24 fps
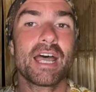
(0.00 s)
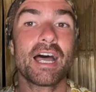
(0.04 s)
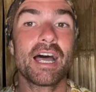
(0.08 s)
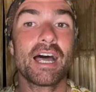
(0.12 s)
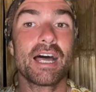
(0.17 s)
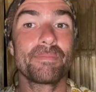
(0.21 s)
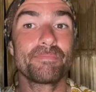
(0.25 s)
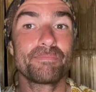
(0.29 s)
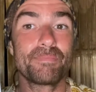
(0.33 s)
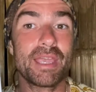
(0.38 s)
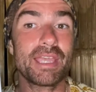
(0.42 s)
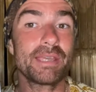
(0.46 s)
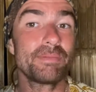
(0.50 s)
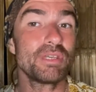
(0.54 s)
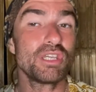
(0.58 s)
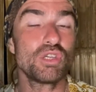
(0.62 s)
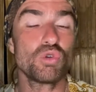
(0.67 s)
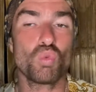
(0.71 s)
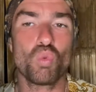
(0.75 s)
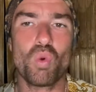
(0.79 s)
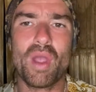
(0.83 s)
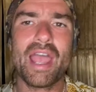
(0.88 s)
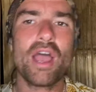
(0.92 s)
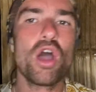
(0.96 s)
maybe
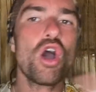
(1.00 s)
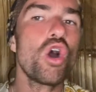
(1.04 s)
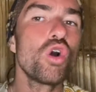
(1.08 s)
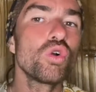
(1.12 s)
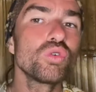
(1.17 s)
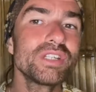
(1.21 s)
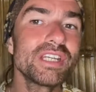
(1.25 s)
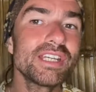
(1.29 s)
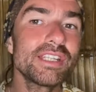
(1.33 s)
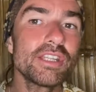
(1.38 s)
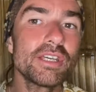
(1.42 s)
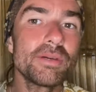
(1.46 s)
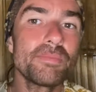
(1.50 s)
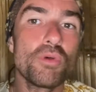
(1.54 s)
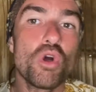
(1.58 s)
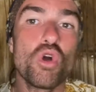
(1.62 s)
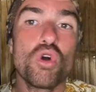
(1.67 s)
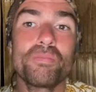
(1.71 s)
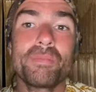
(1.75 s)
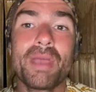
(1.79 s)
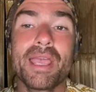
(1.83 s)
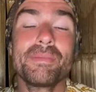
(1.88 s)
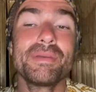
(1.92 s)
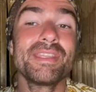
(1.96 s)
we're holding them, or
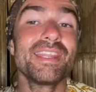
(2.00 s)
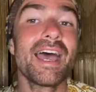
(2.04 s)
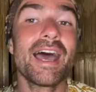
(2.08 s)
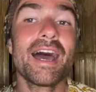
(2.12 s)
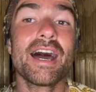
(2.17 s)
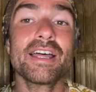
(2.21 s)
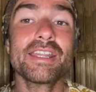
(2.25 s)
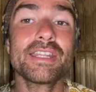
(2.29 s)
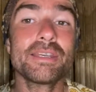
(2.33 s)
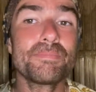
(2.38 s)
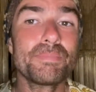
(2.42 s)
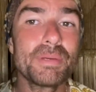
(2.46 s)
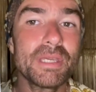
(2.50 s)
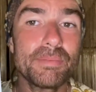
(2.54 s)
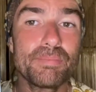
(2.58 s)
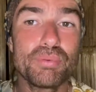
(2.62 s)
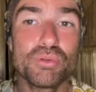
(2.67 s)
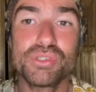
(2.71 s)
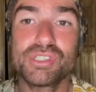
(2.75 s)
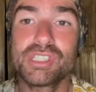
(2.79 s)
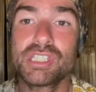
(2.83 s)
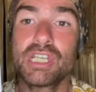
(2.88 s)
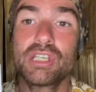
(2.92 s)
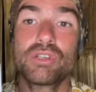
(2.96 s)
maybe they're other
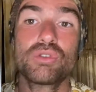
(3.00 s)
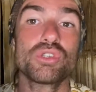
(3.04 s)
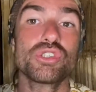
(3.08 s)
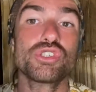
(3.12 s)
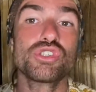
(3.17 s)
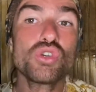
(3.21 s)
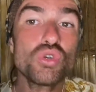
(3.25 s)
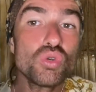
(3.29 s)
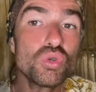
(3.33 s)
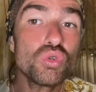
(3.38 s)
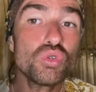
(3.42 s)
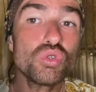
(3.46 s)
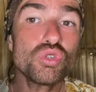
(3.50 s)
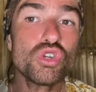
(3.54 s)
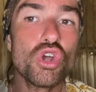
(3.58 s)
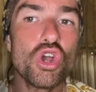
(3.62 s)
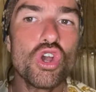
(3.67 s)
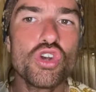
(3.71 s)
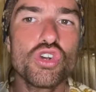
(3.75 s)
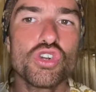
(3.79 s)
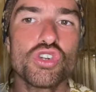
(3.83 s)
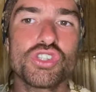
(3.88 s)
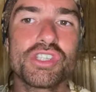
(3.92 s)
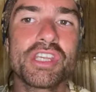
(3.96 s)
people's secrets, who
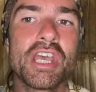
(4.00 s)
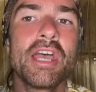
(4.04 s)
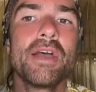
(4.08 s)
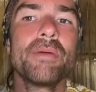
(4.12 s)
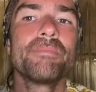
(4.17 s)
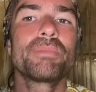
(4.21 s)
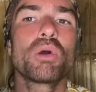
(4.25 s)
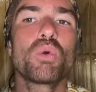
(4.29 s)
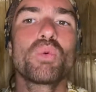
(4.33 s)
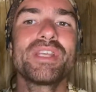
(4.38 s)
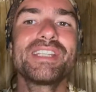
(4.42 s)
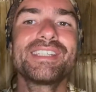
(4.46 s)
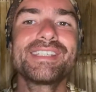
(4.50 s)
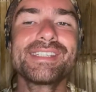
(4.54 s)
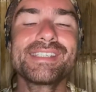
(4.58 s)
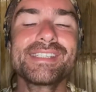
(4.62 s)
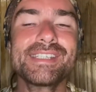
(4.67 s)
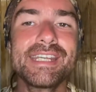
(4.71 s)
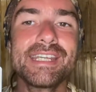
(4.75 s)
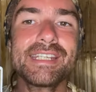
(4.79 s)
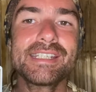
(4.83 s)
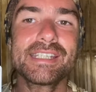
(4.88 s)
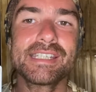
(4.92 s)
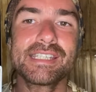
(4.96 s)
knows, but we just
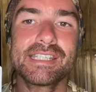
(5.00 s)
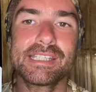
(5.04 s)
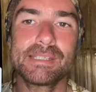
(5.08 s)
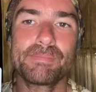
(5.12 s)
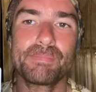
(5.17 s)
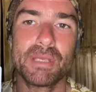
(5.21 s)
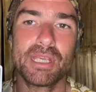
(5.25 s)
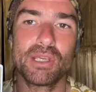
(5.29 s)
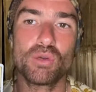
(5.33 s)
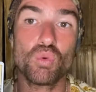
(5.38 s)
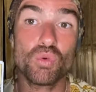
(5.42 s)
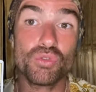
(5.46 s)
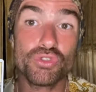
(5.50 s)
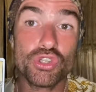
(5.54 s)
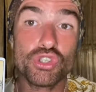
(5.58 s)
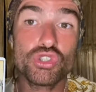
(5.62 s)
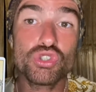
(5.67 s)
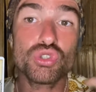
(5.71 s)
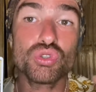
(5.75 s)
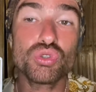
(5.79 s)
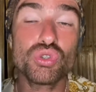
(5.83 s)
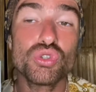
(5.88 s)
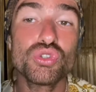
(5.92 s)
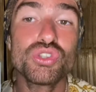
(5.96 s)
need to speak. The
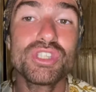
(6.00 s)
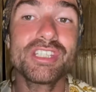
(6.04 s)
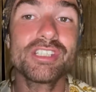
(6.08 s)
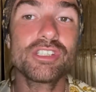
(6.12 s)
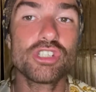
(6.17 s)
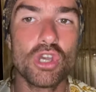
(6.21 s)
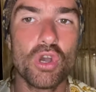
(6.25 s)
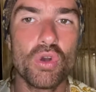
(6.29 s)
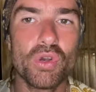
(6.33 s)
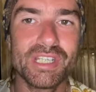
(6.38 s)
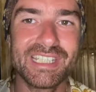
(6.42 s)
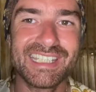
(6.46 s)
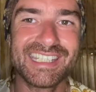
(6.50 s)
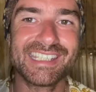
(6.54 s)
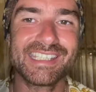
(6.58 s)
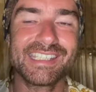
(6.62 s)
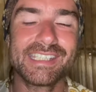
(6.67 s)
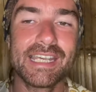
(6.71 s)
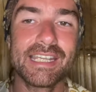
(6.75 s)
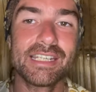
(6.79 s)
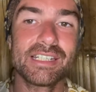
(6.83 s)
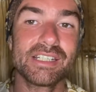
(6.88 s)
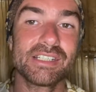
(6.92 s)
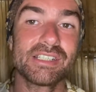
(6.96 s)
truth is going to
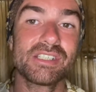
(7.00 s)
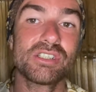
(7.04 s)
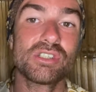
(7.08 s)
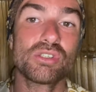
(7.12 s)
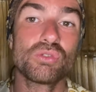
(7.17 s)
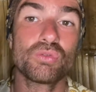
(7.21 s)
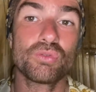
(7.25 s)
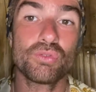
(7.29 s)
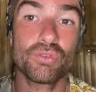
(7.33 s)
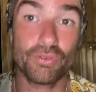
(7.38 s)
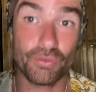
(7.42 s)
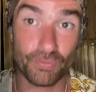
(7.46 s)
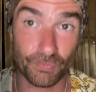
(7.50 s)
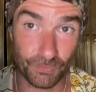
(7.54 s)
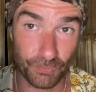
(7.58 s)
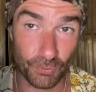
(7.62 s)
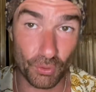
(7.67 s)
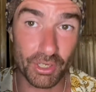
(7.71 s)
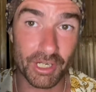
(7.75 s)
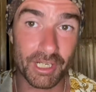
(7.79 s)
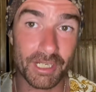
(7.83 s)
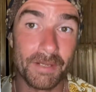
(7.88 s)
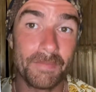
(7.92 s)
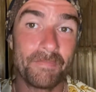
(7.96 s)
set us
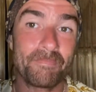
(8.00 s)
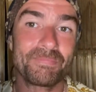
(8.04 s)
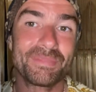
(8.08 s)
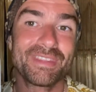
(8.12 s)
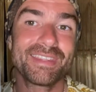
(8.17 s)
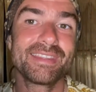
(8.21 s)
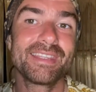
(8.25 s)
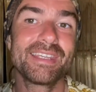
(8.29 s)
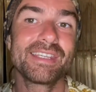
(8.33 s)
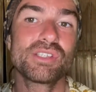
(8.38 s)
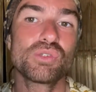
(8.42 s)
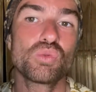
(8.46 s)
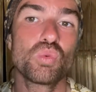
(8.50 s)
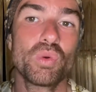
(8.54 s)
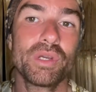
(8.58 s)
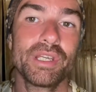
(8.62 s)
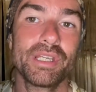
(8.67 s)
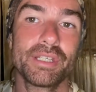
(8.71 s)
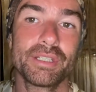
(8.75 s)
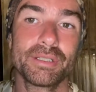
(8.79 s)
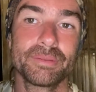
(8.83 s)
free this week.